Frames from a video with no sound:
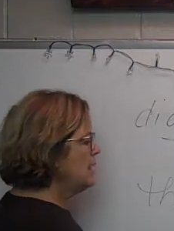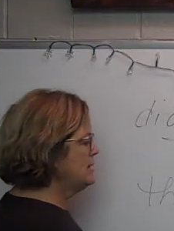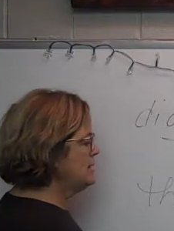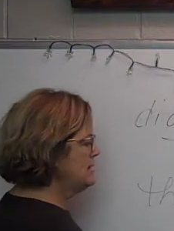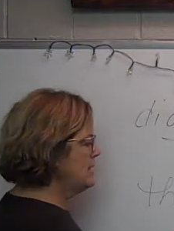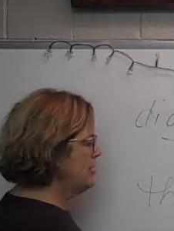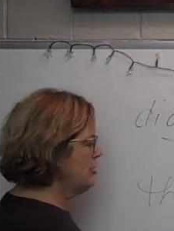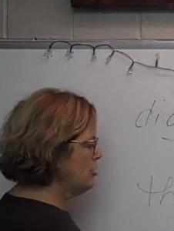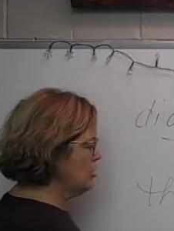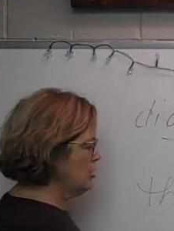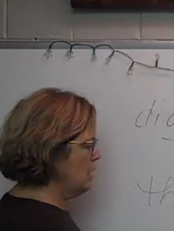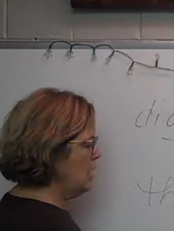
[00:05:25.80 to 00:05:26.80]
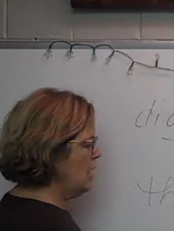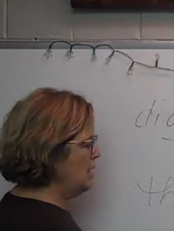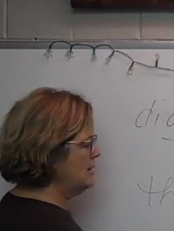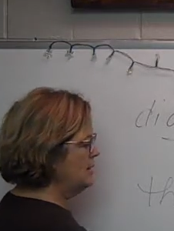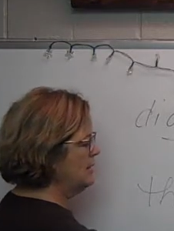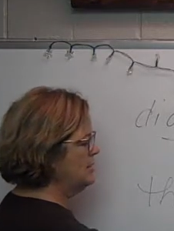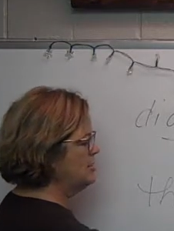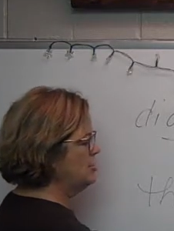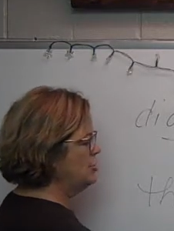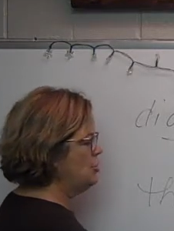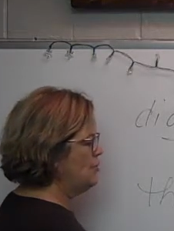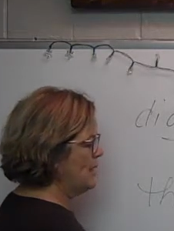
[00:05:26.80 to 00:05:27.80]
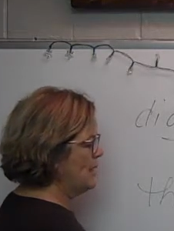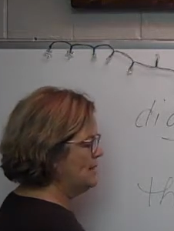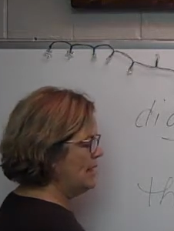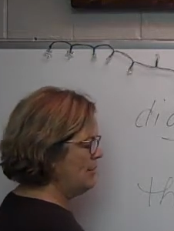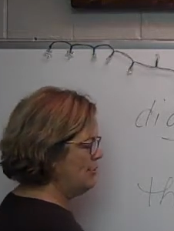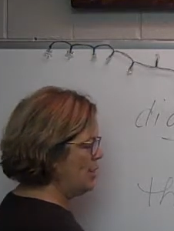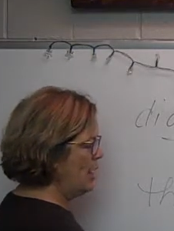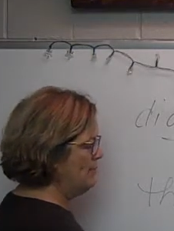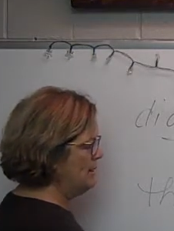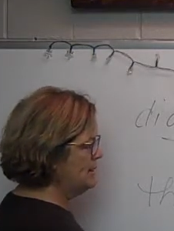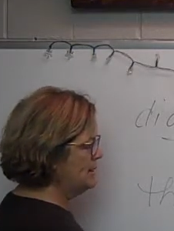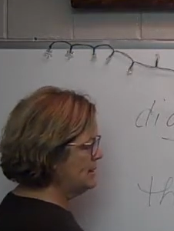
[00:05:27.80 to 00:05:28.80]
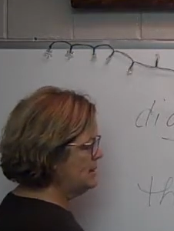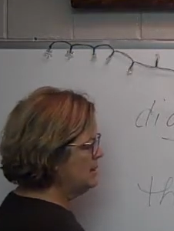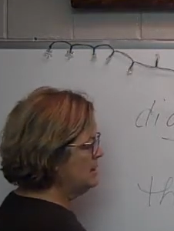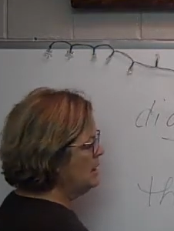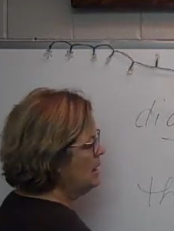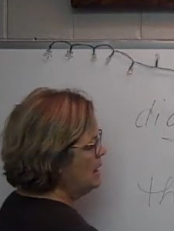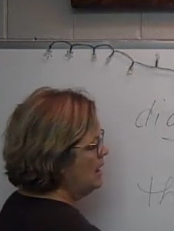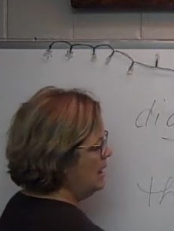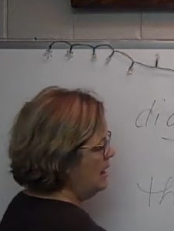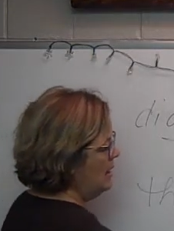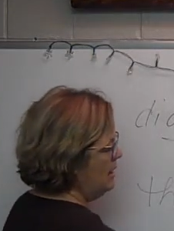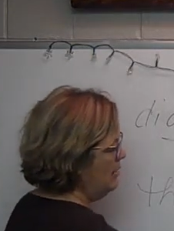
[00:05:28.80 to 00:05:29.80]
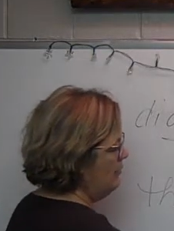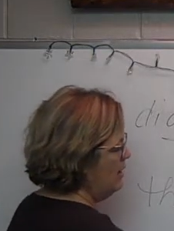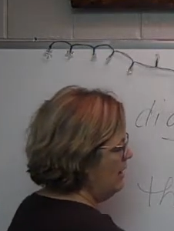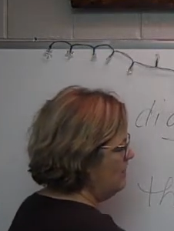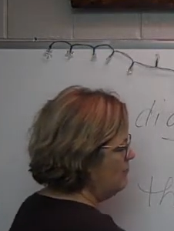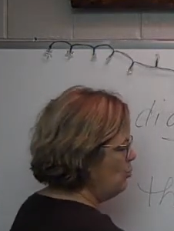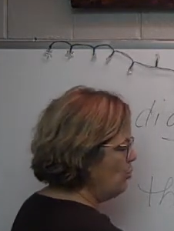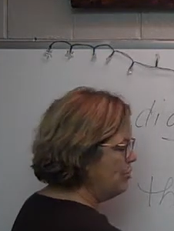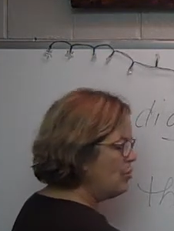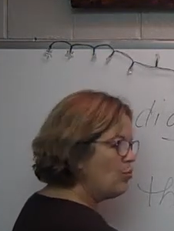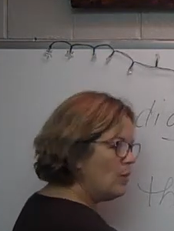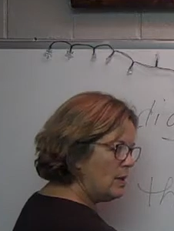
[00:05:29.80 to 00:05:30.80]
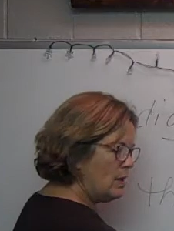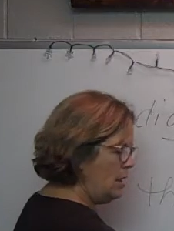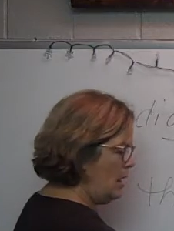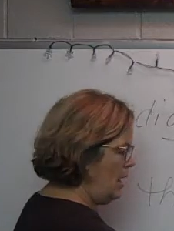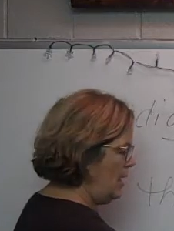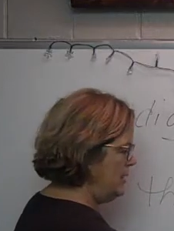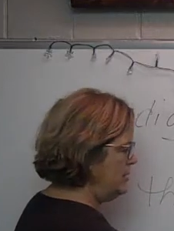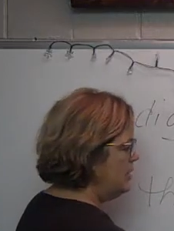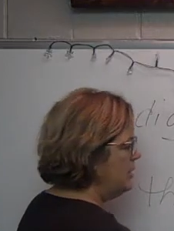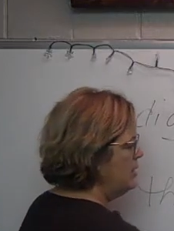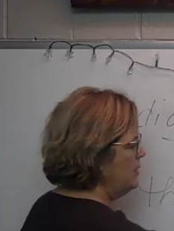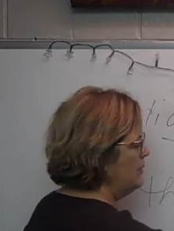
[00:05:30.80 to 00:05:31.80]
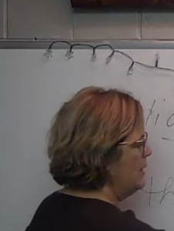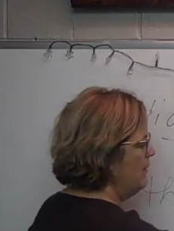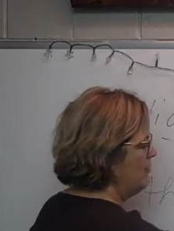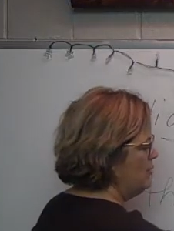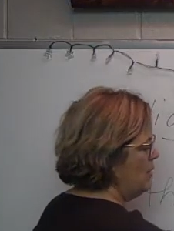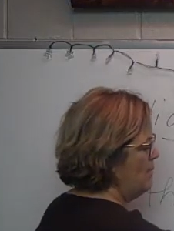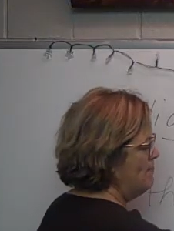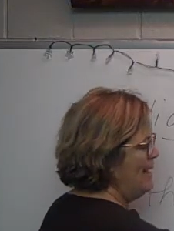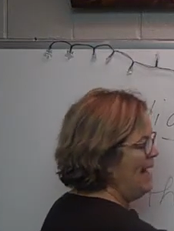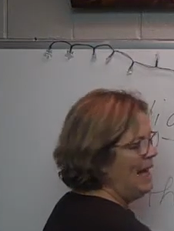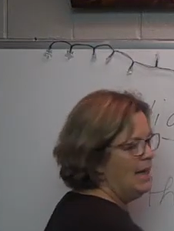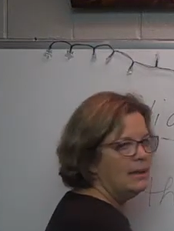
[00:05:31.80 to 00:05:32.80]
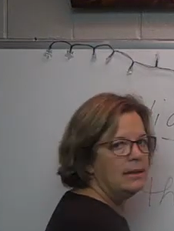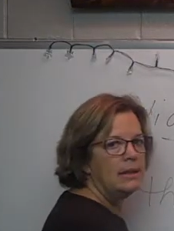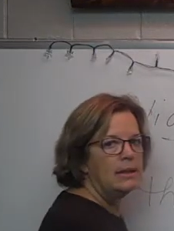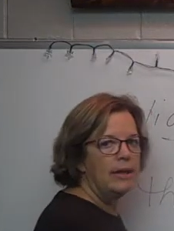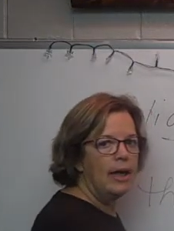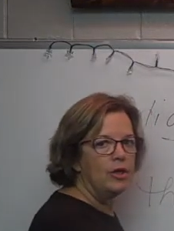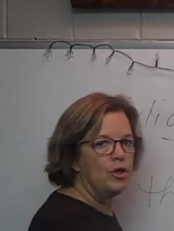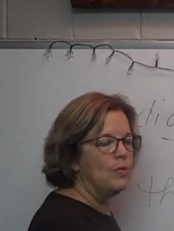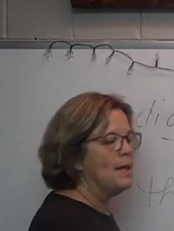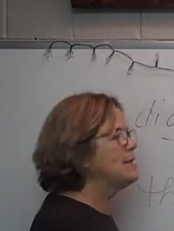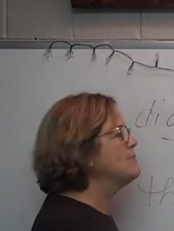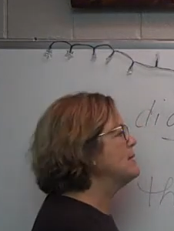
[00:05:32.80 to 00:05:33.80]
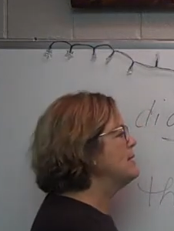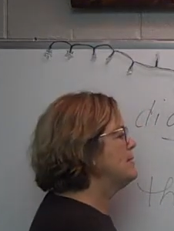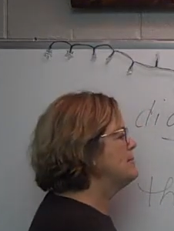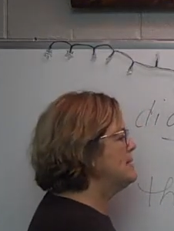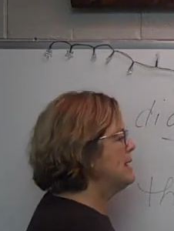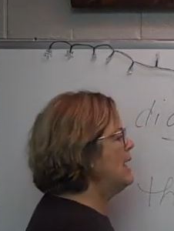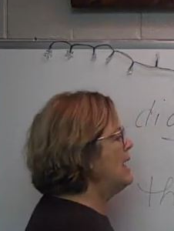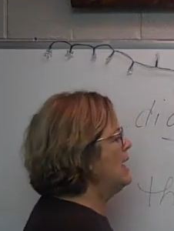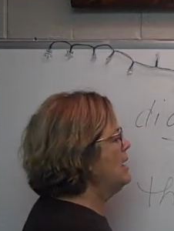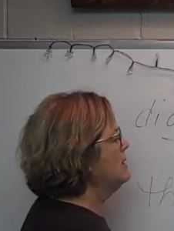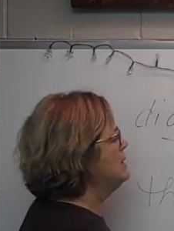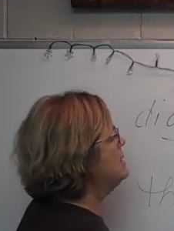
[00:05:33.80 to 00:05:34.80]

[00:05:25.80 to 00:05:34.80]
a singular clot is US, a thrombus. If we have more than one clot, then we have thrombi. That US becomes an I.